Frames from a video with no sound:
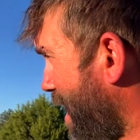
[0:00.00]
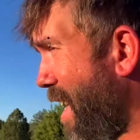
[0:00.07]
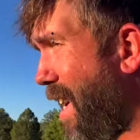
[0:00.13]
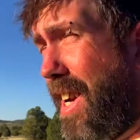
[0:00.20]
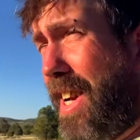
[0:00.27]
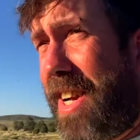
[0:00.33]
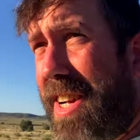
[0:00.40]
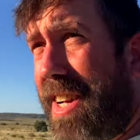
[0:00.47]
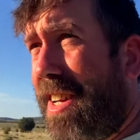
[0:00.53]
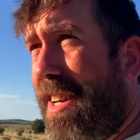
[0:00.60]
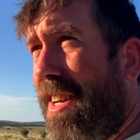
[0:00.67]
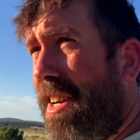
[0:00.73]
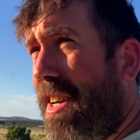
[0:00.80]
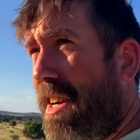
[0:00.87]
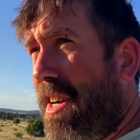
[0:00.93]
out here.
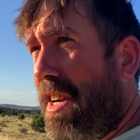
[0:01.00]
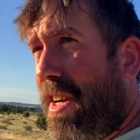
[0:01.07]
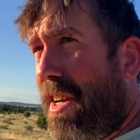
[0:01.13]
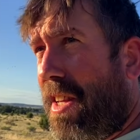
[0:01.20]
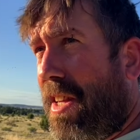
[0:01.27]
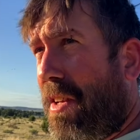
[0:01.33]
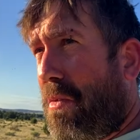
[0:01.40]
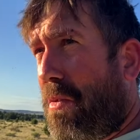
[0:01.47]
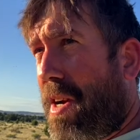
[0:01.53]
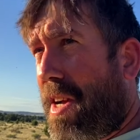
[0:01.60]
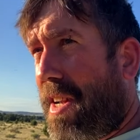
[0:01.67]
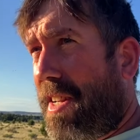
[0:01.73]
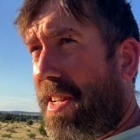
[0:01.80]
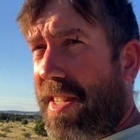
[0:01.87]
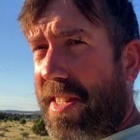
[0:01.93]
The
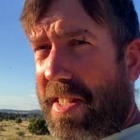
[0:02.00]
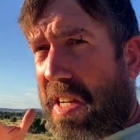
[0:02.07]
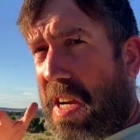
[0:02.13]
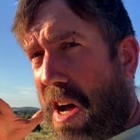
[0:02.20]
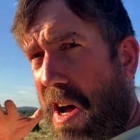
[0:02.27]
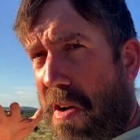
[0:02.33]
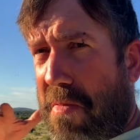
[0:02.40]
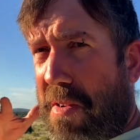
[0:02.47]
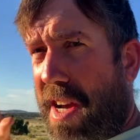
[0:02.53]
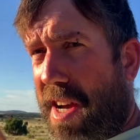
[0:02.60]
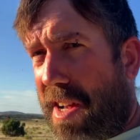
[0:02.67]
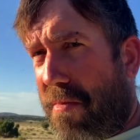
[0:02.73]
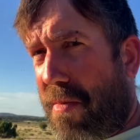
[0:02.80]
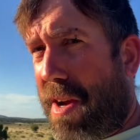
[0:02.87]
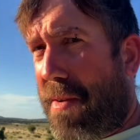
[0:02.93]
wind has calmed
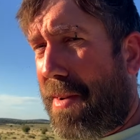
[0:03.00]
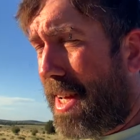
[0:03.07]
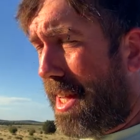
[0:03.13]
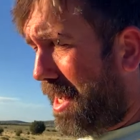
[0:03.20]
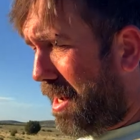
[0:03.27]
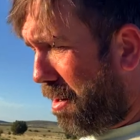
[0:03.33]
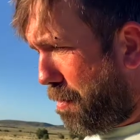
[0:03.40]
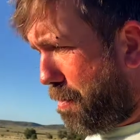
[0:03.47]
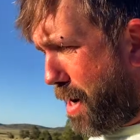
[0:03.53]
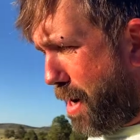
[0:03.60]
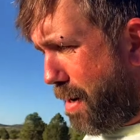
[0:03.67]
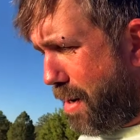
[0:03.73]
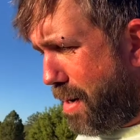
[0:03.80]
down maybe a little bit.